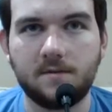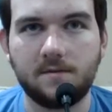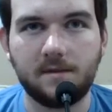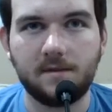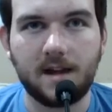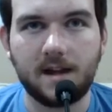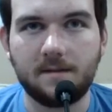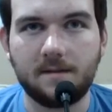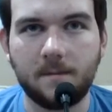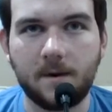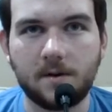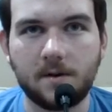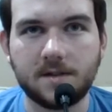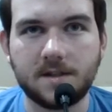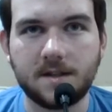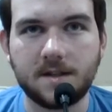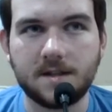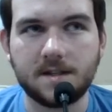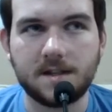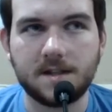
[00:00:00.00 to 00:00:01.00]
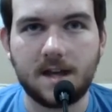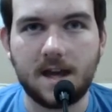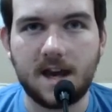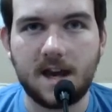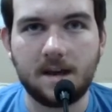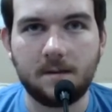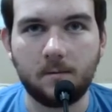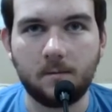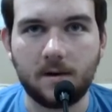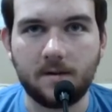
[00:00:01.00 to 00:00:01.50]
like, most of this
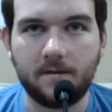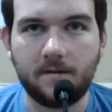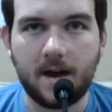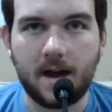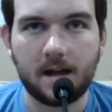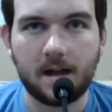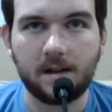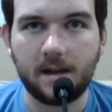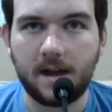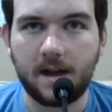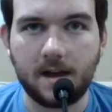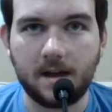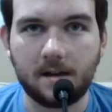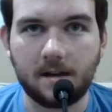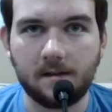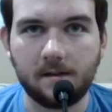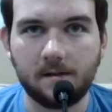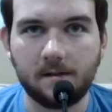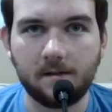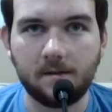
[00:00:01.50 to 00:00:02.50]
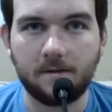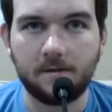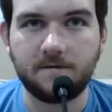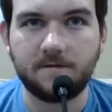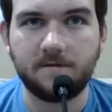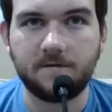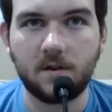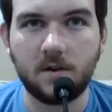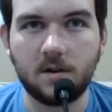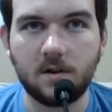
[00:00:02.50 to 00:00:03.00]
game, we've had, like,
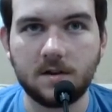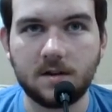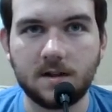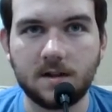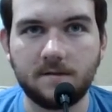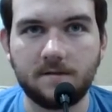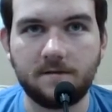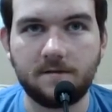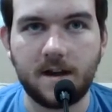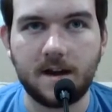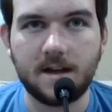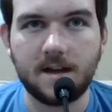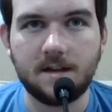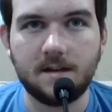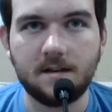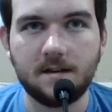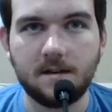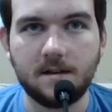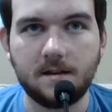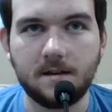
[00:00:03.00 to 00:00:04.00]
full confetti,